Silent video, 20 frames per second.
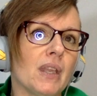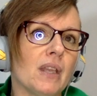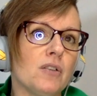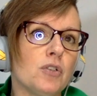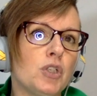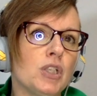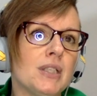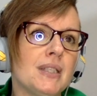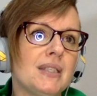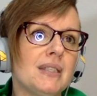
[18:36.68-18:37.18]

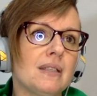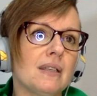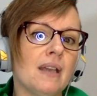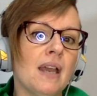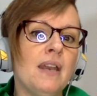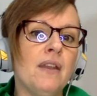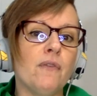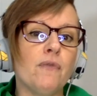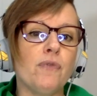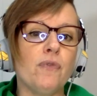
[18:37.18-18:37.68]
just
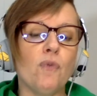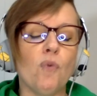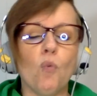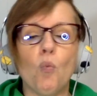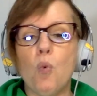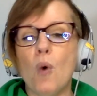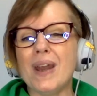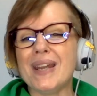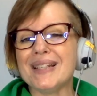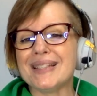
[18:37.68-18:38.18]
kind of
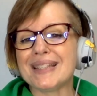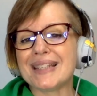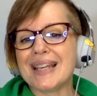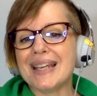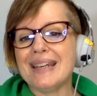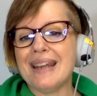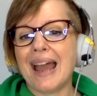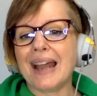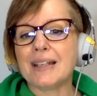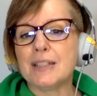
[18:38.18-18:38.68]
what it's
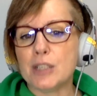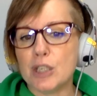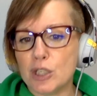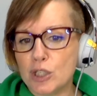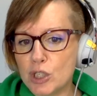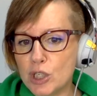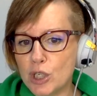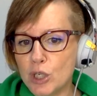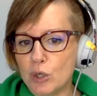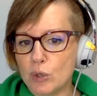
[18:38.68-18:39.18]
connected
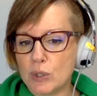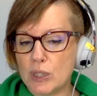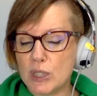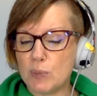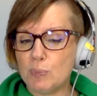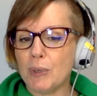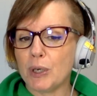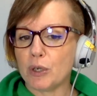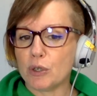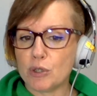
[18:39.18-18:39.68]
to
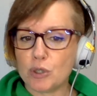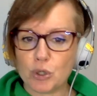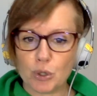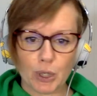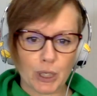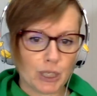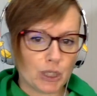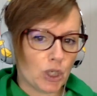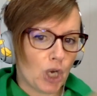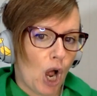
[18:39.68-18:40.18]

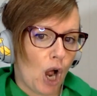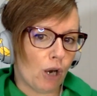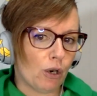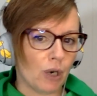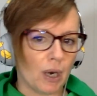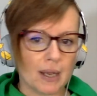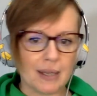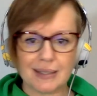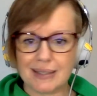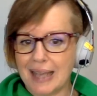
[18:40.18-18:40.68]
spiritually,
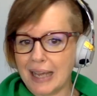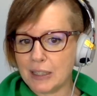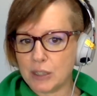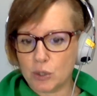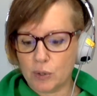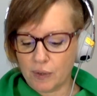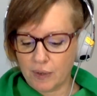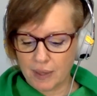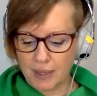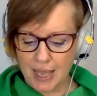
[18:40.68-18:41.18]
chakras, that
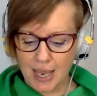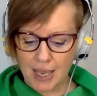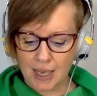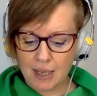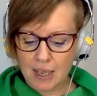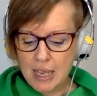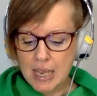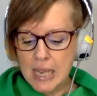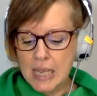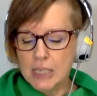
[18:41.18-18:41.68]
sort of
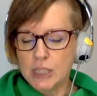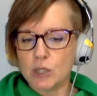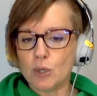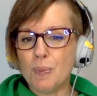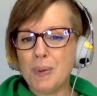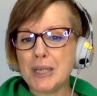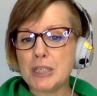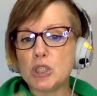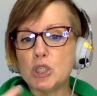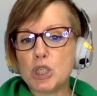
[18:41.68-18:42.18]
thing. So
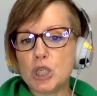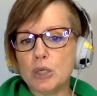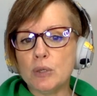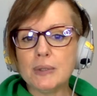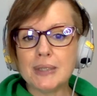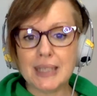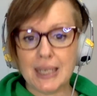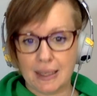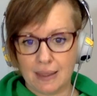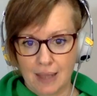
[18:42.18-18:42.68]
by
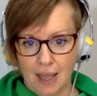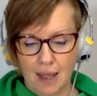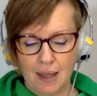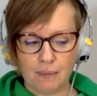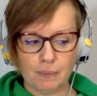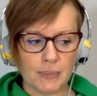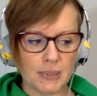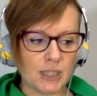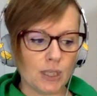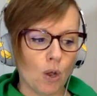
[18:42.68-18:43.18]
choosing
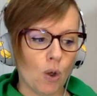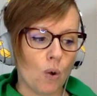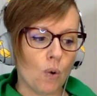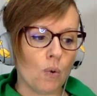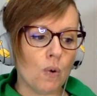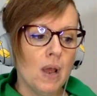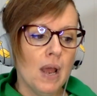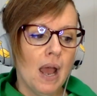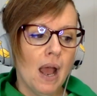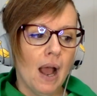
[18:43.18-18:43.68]
them,
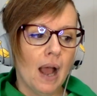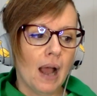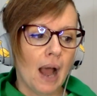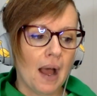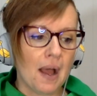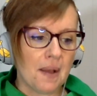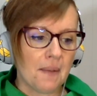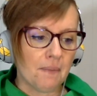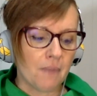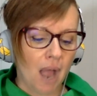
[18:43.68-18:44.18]
so
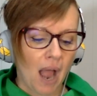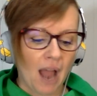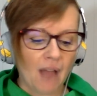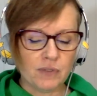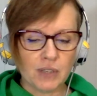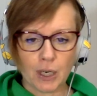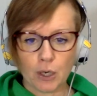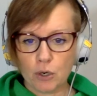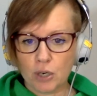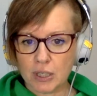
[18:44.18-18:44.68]
I've
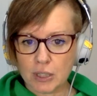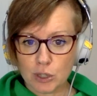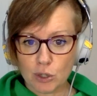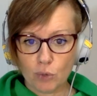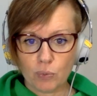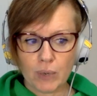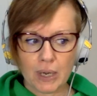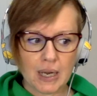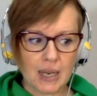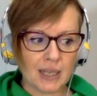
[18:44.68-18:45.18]
done
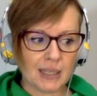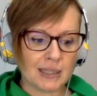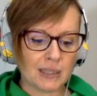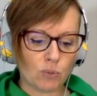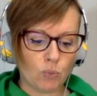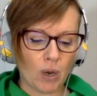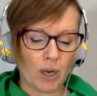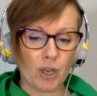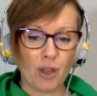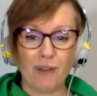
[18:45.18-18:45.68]
crystal readings
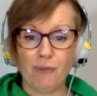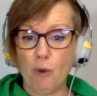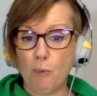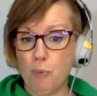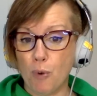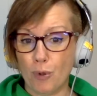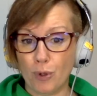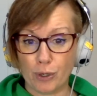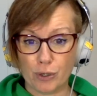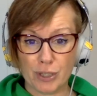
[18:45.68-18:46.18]
where you have a
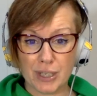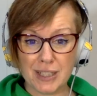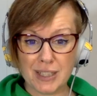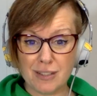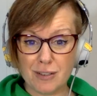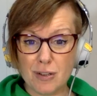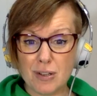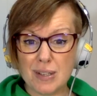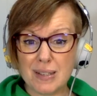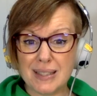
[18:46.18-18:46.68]
bowl of
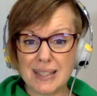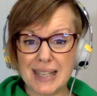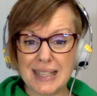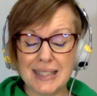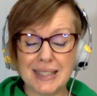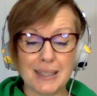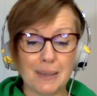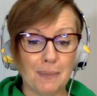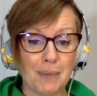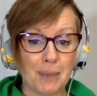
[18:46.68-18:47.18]
crystals
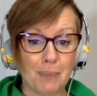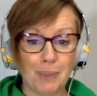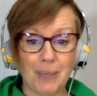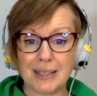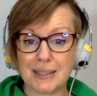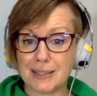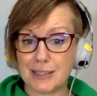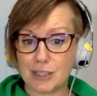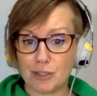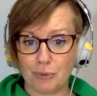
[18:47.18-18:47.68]
and somebody
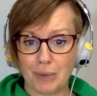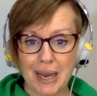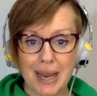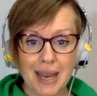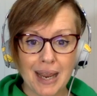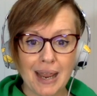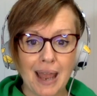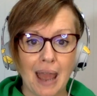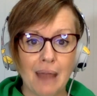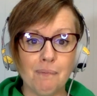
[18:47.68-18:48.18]
picks
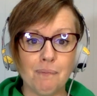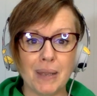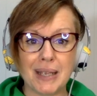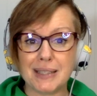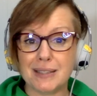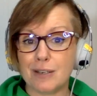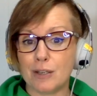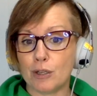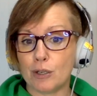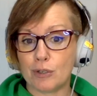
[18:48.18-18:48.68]
3, and
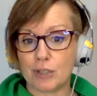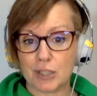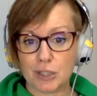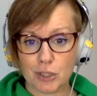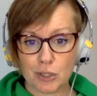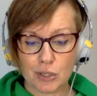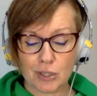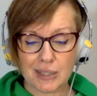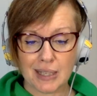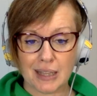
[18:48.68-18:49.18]
based on the
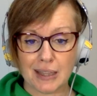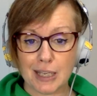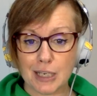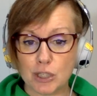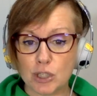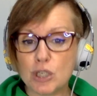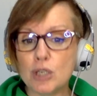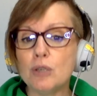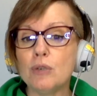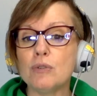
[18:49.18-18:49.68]
crystals that they
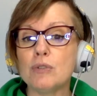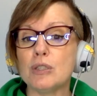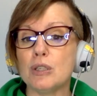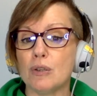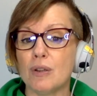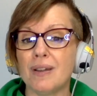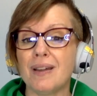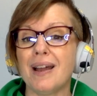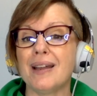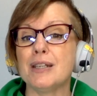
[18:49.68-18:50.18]
choose, you
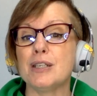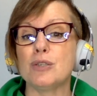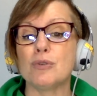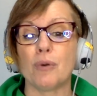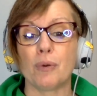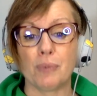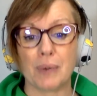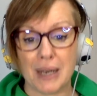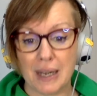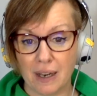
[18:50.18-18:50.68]
can kind of do
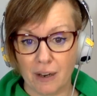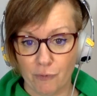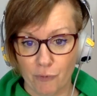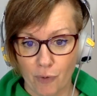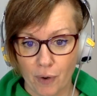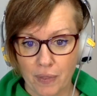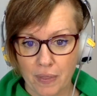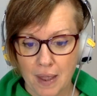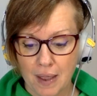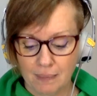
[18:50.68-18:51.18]
a reading
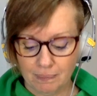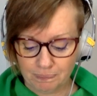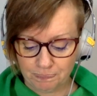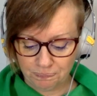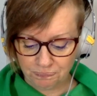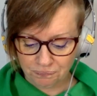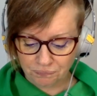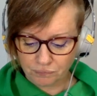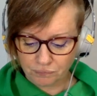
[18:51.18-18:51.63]
for them.